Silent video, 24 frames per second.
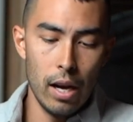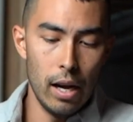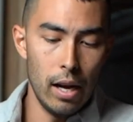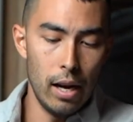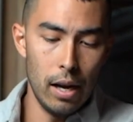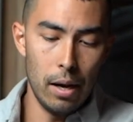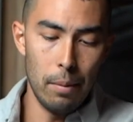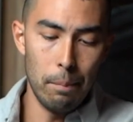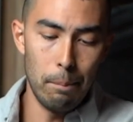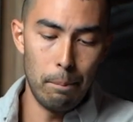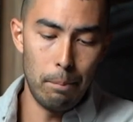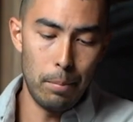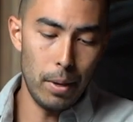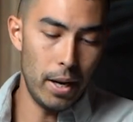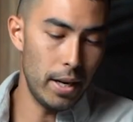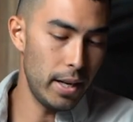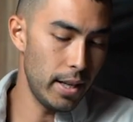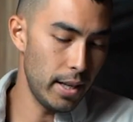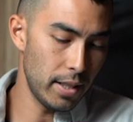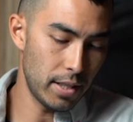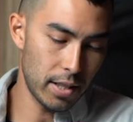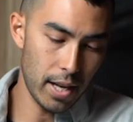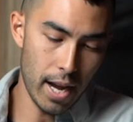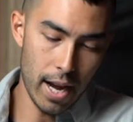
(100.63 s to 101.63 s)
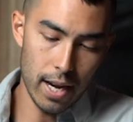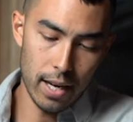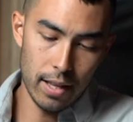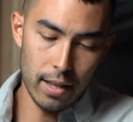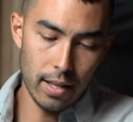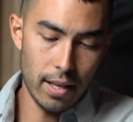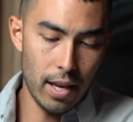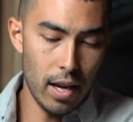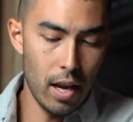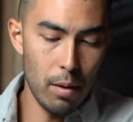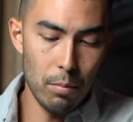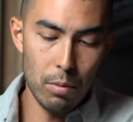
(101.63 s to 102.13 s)
Um, but it's kind of
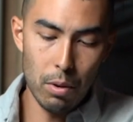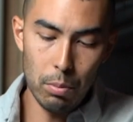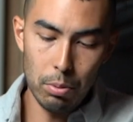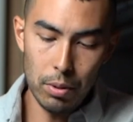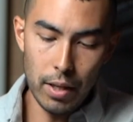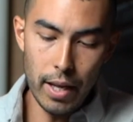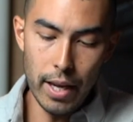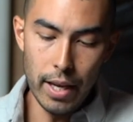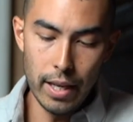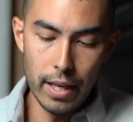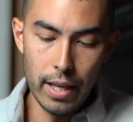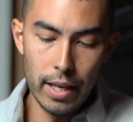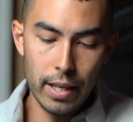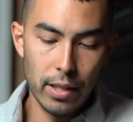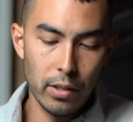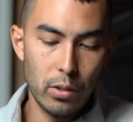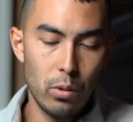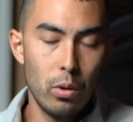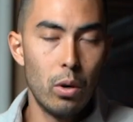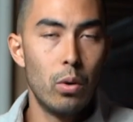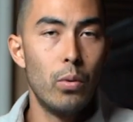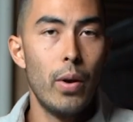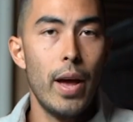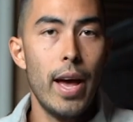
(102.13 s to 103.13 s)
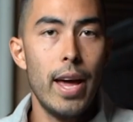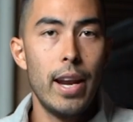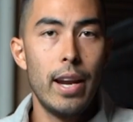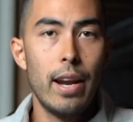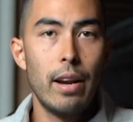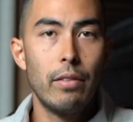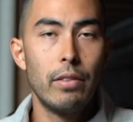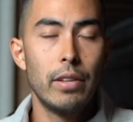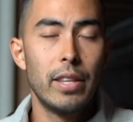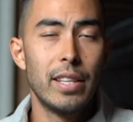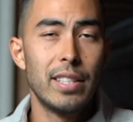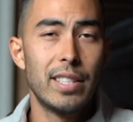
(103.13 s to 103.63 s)
the game you play. You get into a Red and
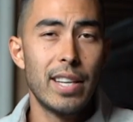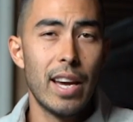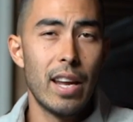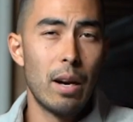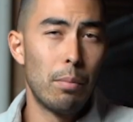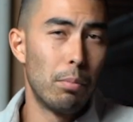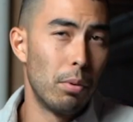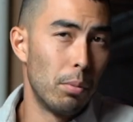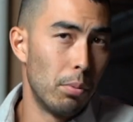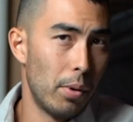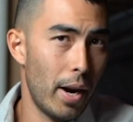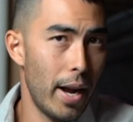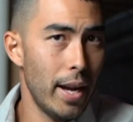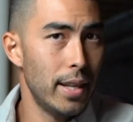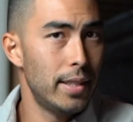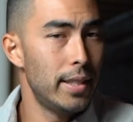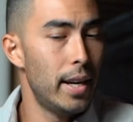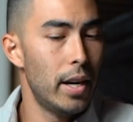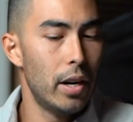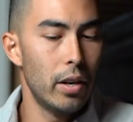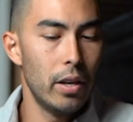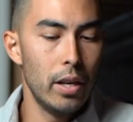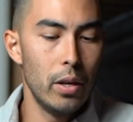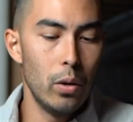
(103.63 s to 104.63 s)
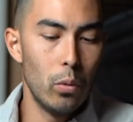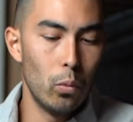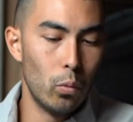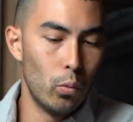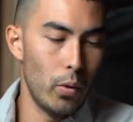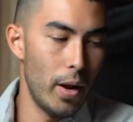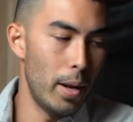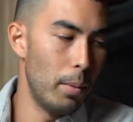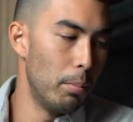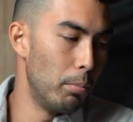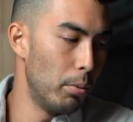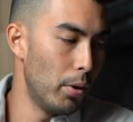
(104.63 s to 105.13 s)
everything's kind of proprietary
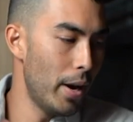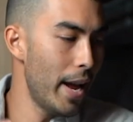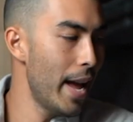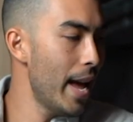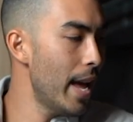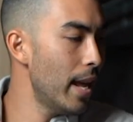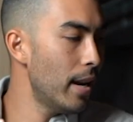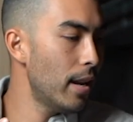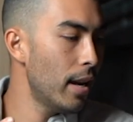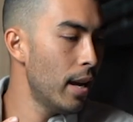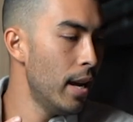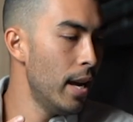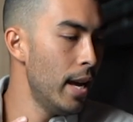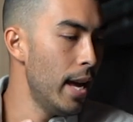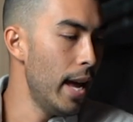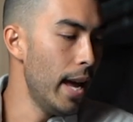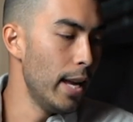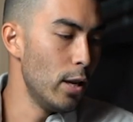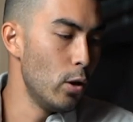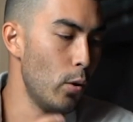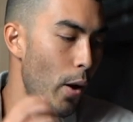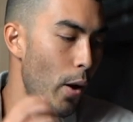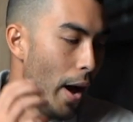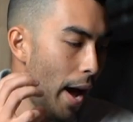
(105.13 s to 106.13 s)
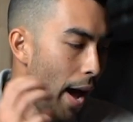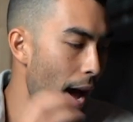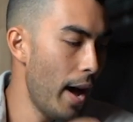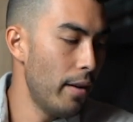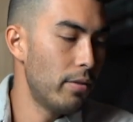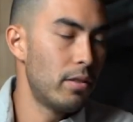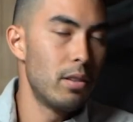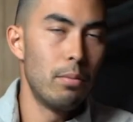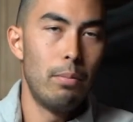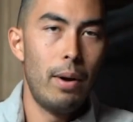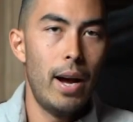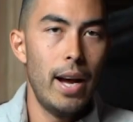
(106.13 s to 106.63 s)
Red brand, and you
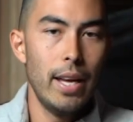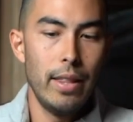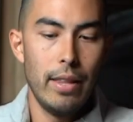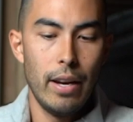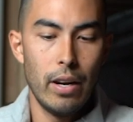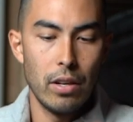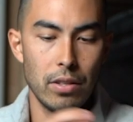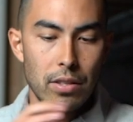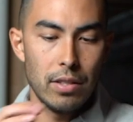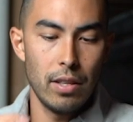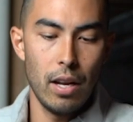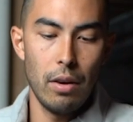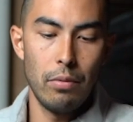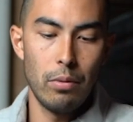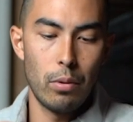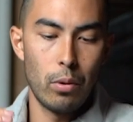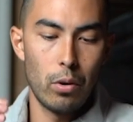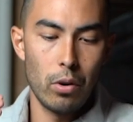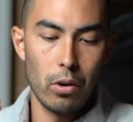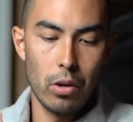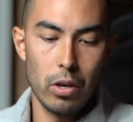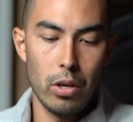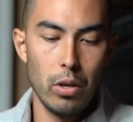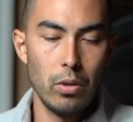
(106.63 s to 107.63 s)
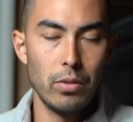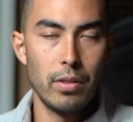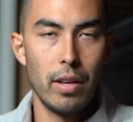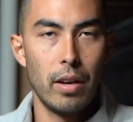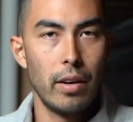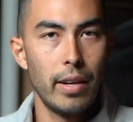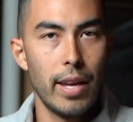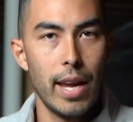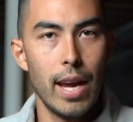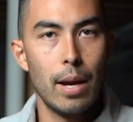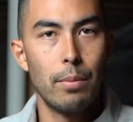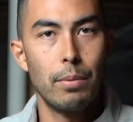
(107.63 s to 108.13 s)
have to buy their stuff in order to use their
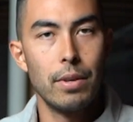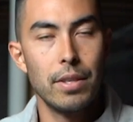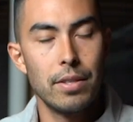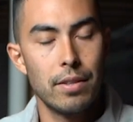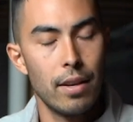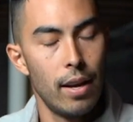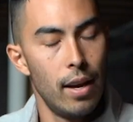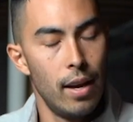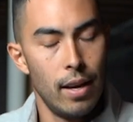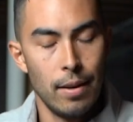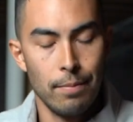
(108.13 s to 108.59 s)
cameras.